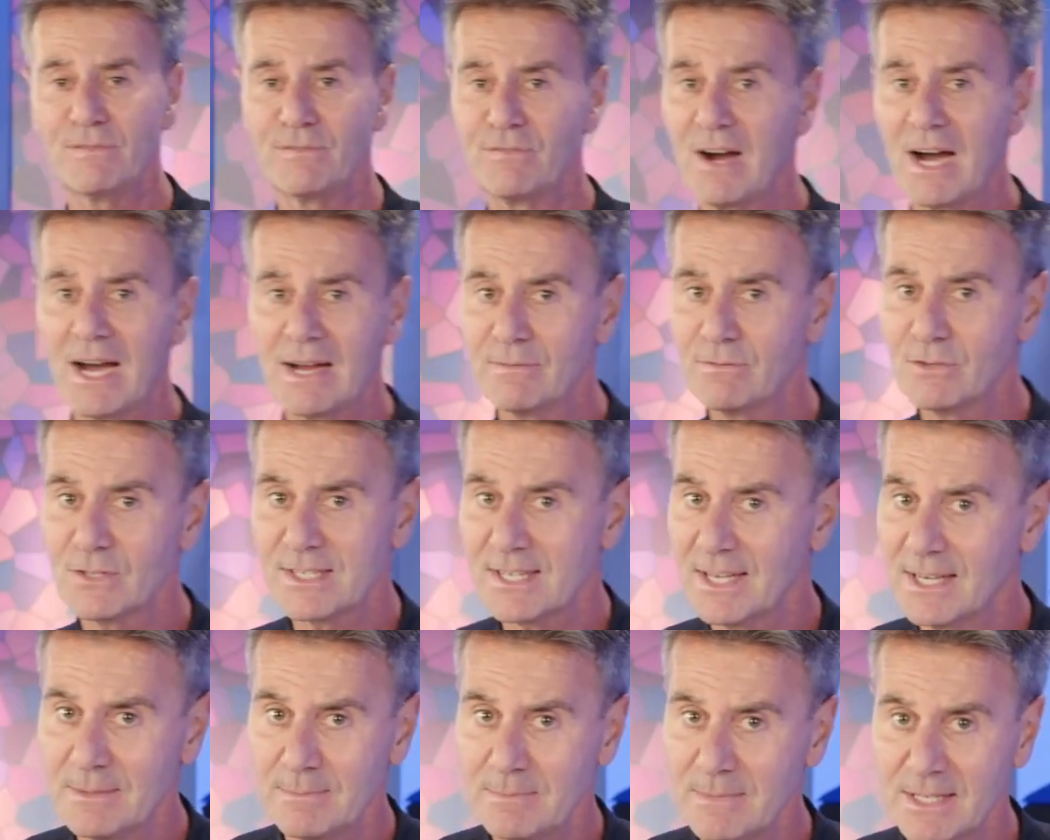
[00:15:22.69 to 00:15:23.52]
5 or
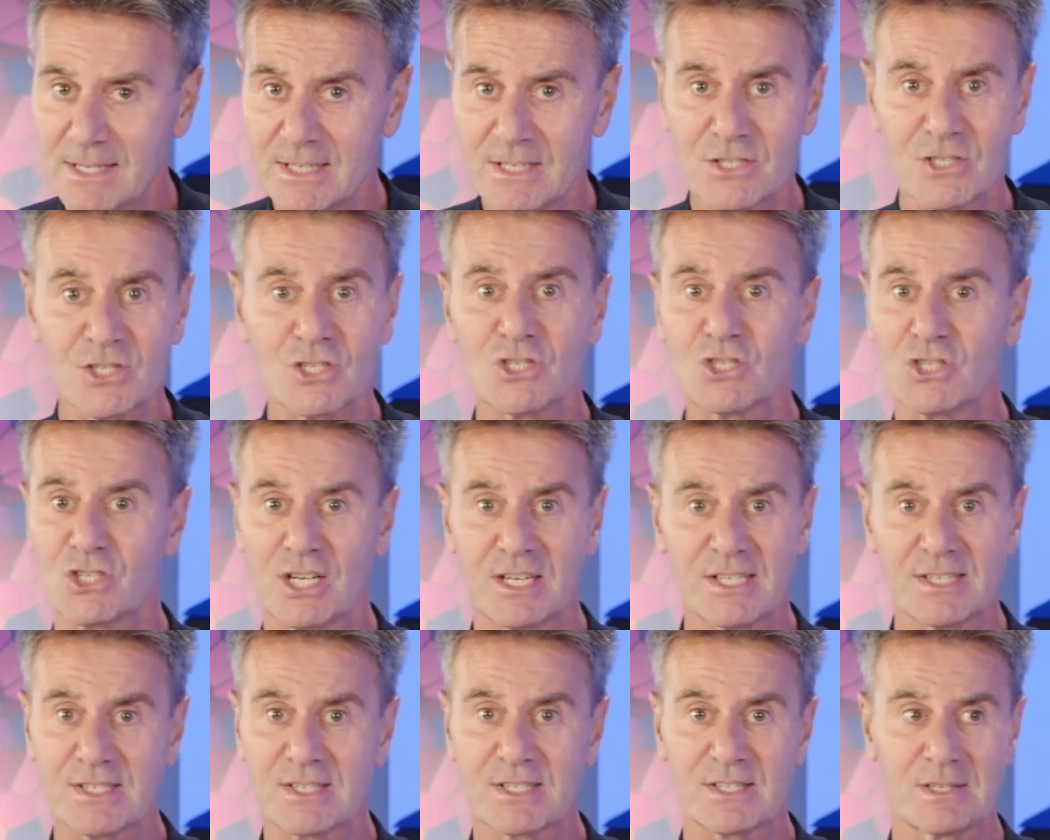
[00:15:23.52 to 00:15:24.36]
10 minutes,
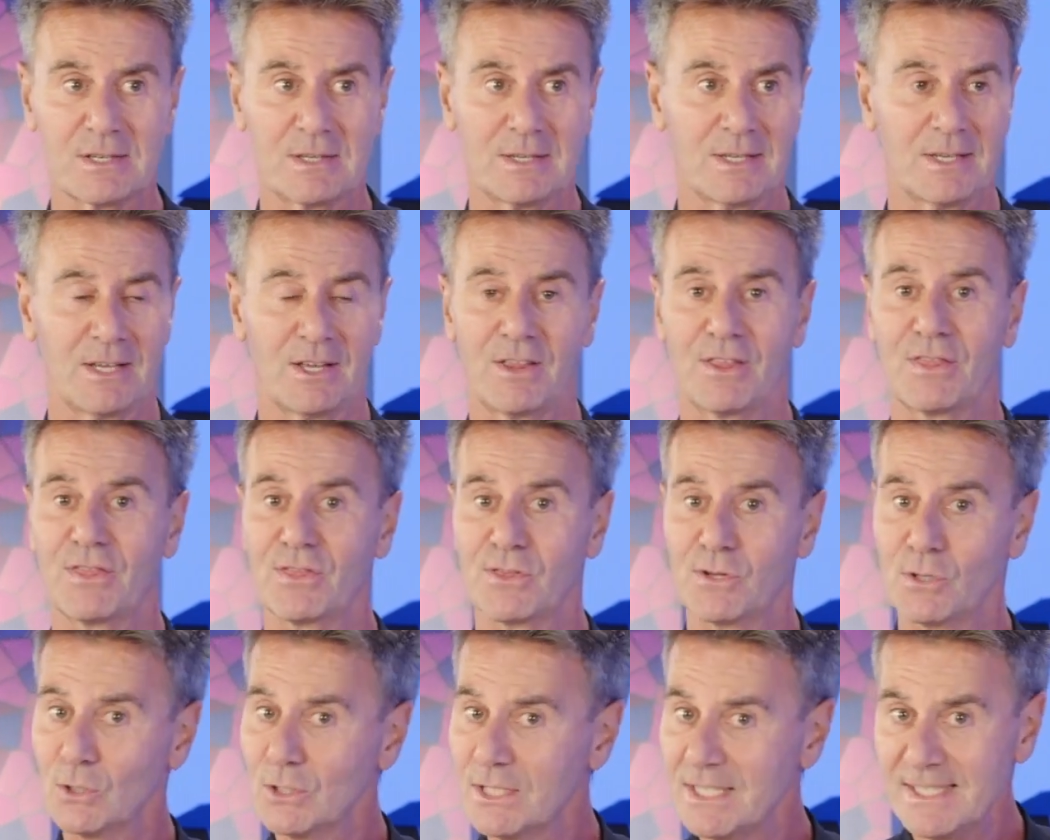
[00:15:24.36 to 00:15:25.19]
just
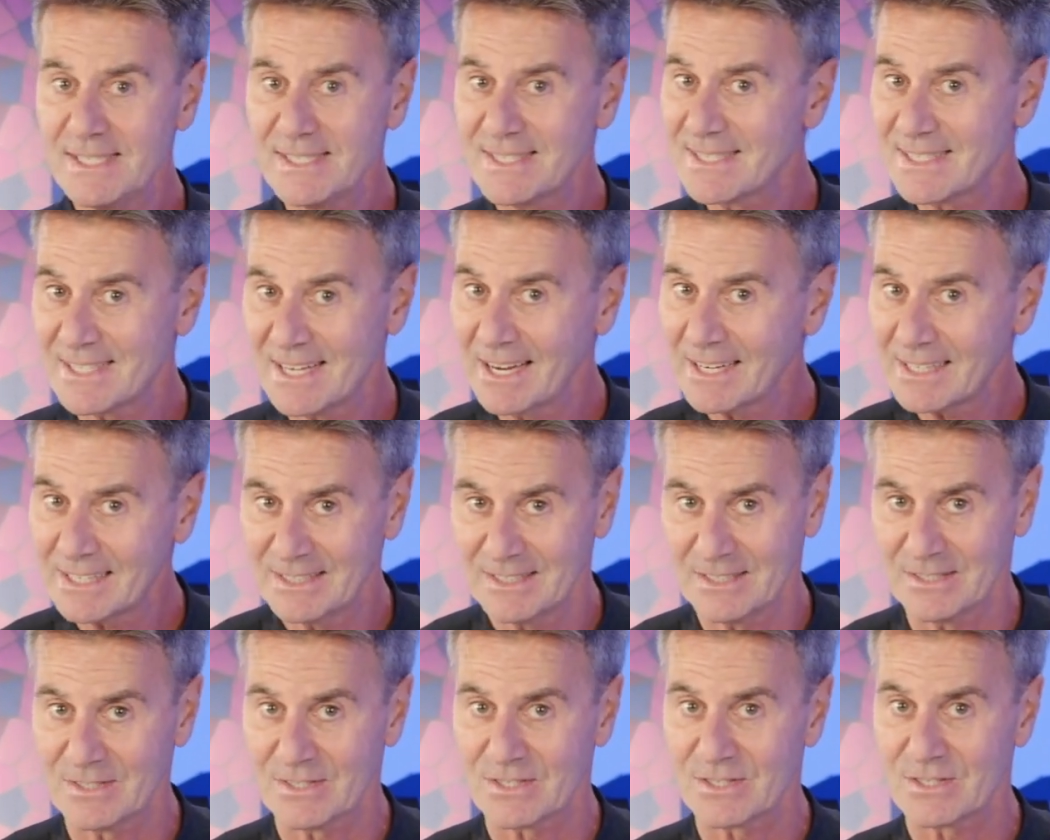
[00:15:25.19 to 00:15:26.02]
30
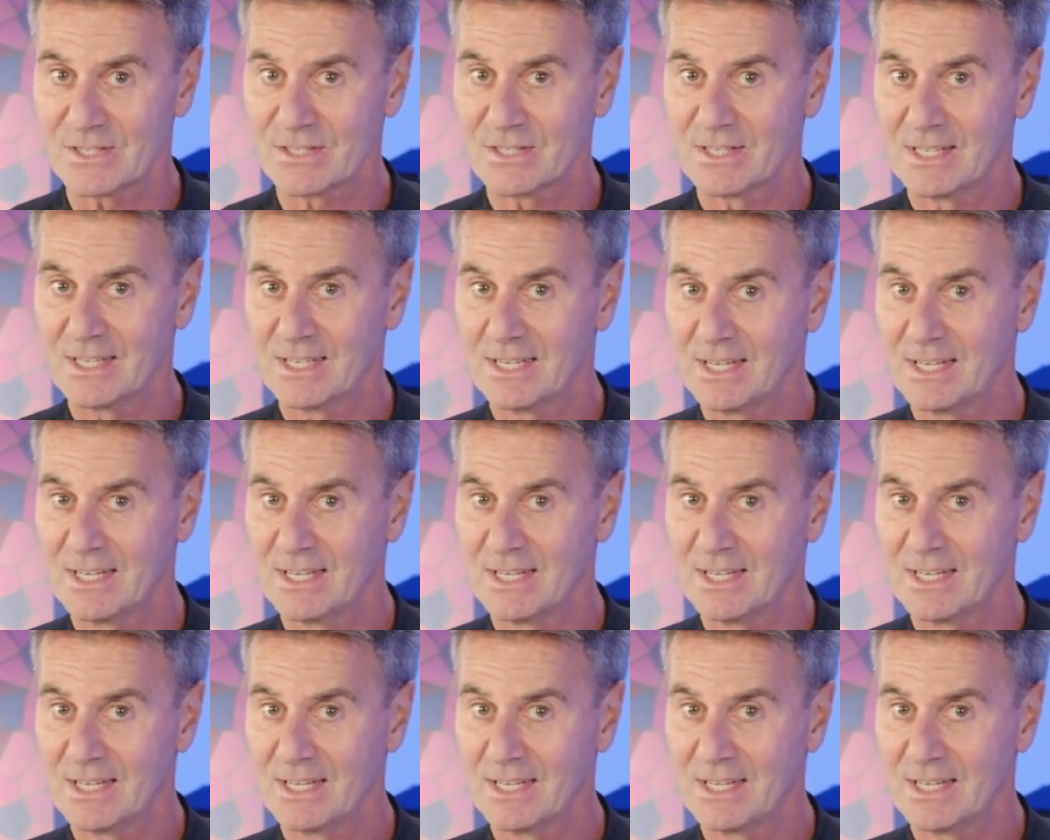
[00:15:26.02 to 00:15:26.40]
seconds.